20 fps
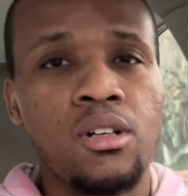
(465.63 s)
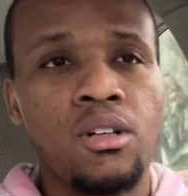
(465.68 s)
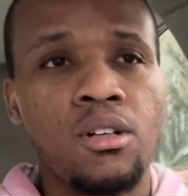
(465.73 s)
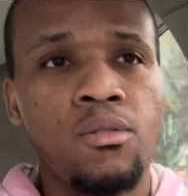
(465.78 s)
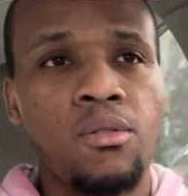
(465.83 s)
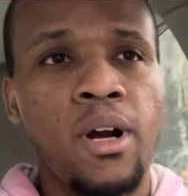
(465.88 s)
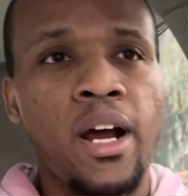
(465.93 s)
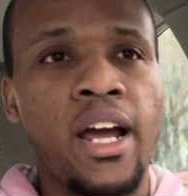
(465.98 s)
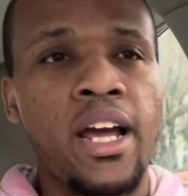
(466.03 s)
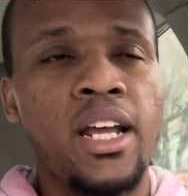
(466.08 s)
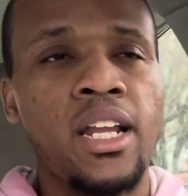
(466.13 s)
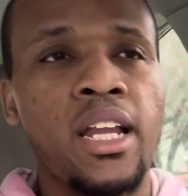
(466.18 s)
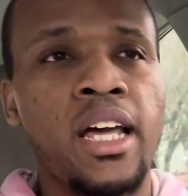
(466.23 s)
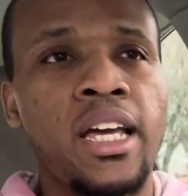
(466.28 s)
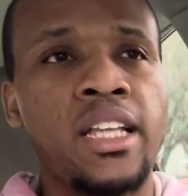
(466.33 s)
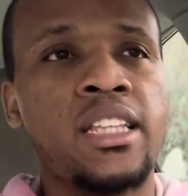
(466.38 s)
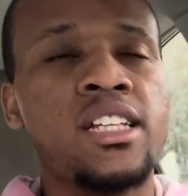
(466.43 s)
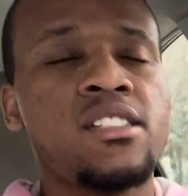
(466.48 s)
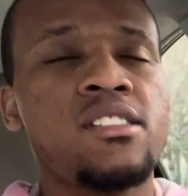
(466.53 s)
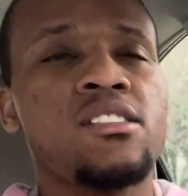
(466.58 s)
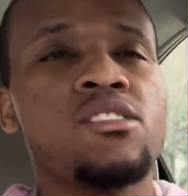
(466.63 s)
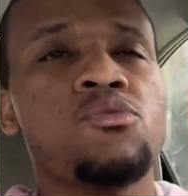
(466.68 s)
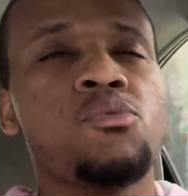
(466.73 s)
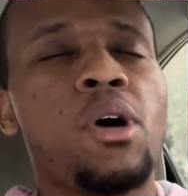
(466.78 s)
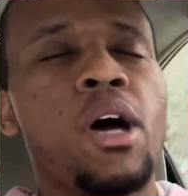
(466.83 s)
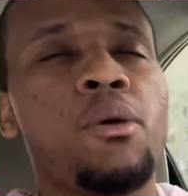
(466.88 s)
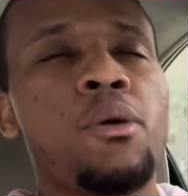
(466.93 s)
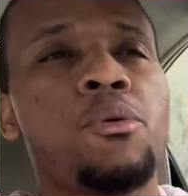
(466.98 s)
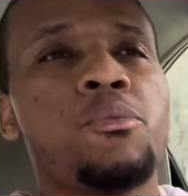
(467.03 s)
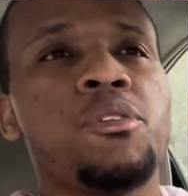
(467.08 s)
Right? Like, this is
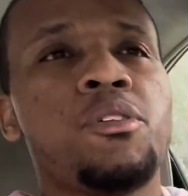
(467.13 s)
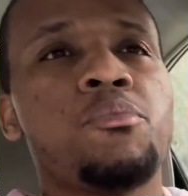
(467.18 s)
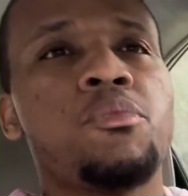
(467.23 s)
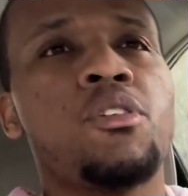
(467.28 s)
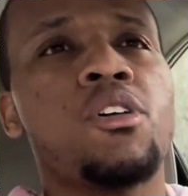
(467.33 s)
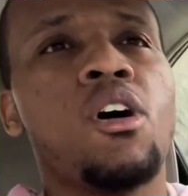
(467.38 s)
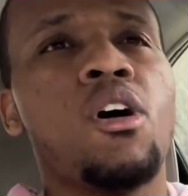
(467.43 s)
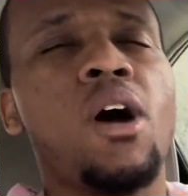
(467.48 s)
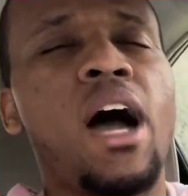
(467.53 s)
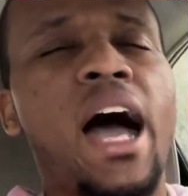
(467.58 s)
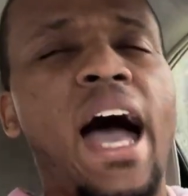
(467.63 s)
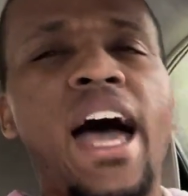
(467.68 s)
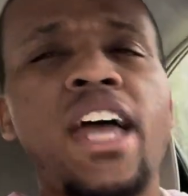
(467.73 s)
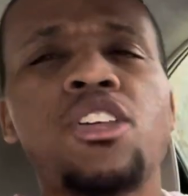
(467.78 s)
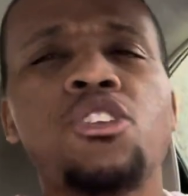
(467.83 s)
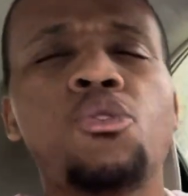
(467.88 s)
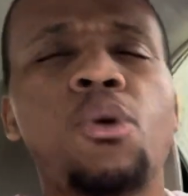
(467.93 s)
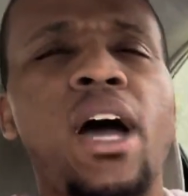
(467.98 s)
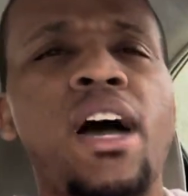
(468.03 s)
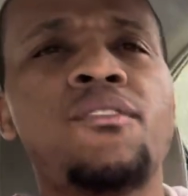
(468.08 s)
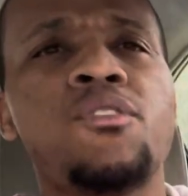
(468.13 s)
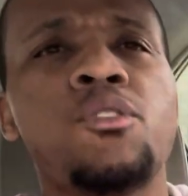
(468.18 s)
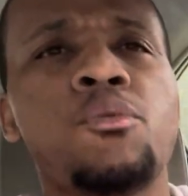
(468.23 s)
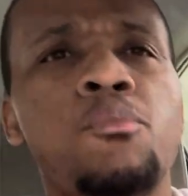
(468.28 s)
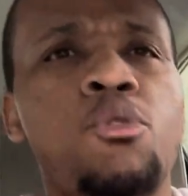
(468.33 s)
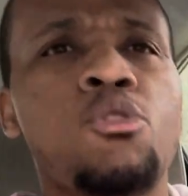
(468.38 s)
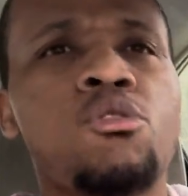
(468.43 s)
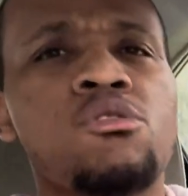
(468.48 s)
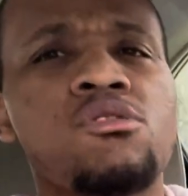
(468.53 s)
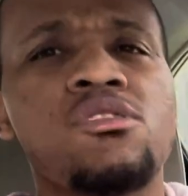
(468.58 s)
why when people go, how do you have a
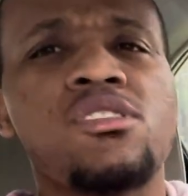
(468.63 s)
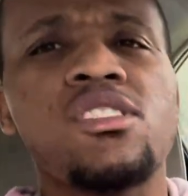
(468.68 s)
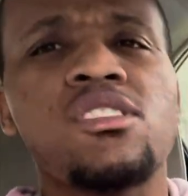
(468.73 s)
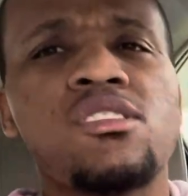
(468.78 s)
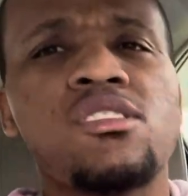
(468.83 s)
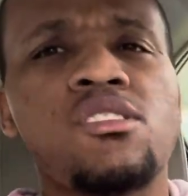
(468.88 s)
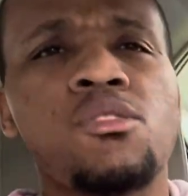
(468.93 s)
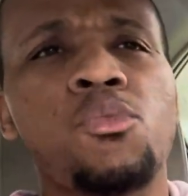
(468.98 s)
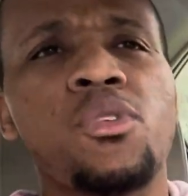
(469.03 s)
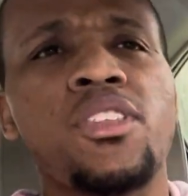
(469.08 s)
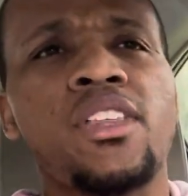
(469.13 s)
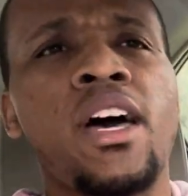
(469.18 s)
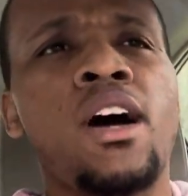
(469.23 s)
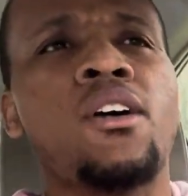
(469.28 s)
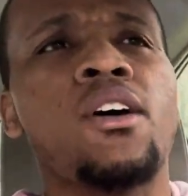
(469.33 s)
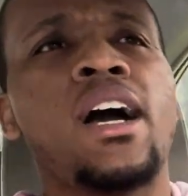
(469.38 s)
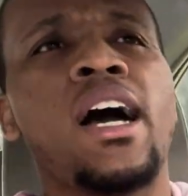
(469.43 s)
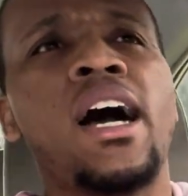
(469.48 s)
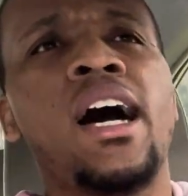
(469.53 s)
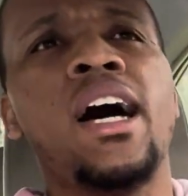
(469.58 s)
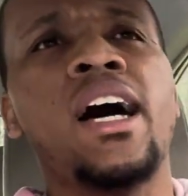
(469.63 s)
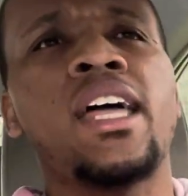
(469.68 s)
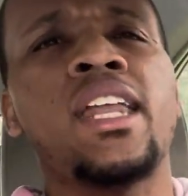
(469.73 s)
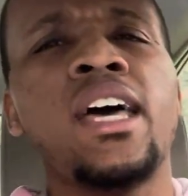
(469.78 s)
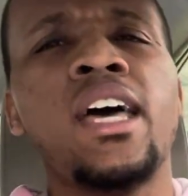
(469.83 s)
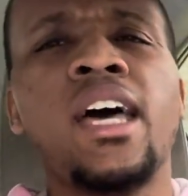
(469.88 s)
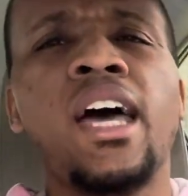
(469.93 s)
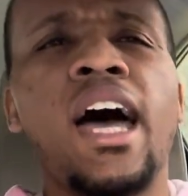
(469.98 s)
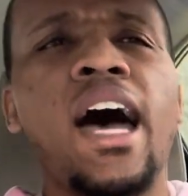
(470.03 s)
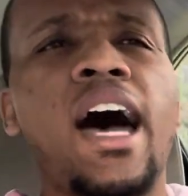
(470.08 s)
moral system without God?
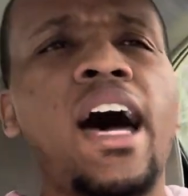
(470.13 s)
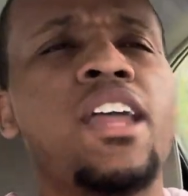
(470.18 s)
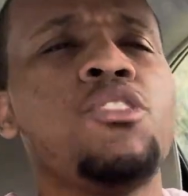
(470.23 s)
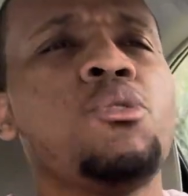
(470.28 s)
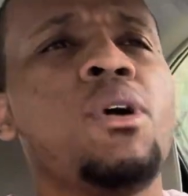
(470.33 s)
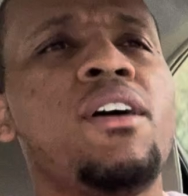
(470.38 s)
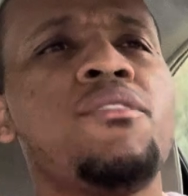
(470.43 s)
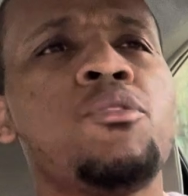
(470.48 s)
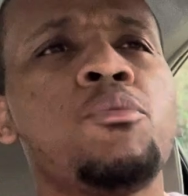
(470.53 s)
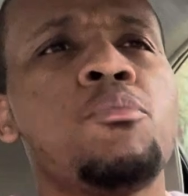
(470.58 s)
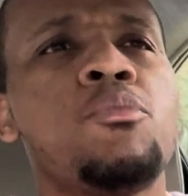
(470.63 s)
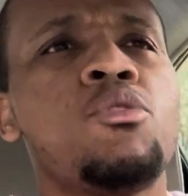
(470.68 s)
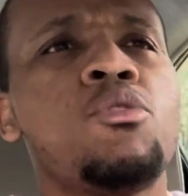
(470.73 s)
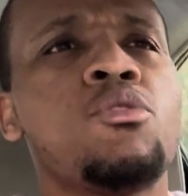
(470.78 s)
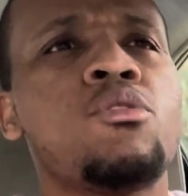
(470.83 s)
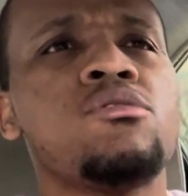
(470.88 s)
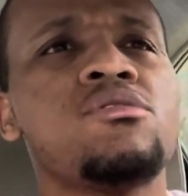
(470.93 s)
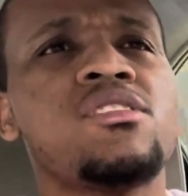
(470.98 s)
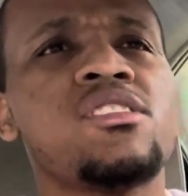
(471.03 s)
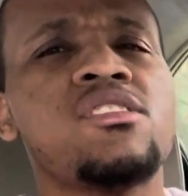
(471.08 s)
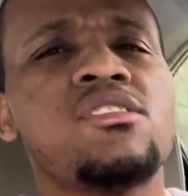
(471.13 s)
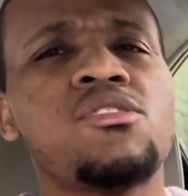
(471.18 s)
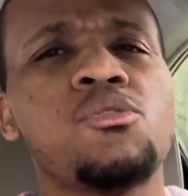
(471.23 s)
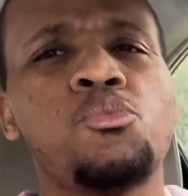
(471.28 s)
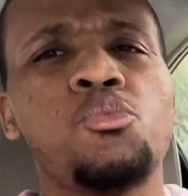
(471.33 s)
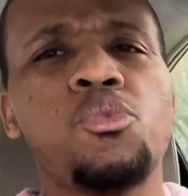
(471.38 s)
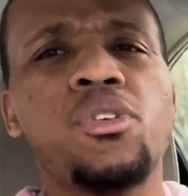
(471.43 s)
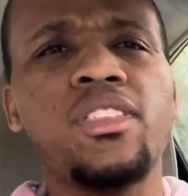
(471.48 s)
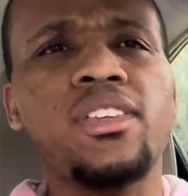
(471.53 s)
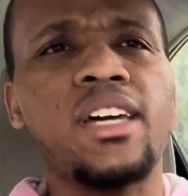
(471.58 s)
How do you have a moral
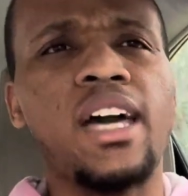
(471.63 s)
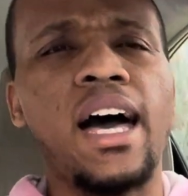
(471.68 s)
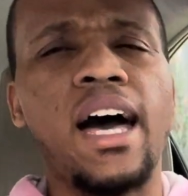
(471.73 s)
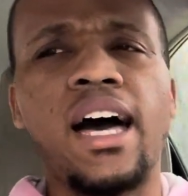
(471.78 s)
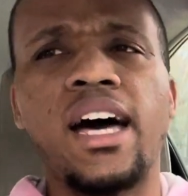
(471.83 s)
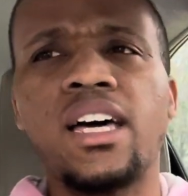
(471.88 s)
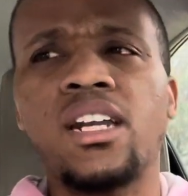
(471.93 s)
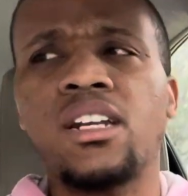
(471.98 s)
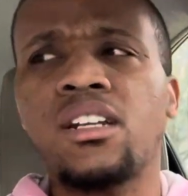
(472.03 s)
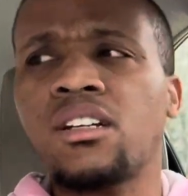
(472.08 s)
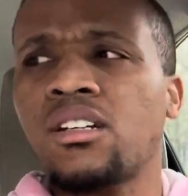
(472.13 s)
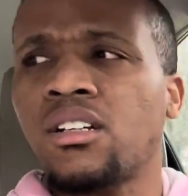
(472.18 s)
system with God?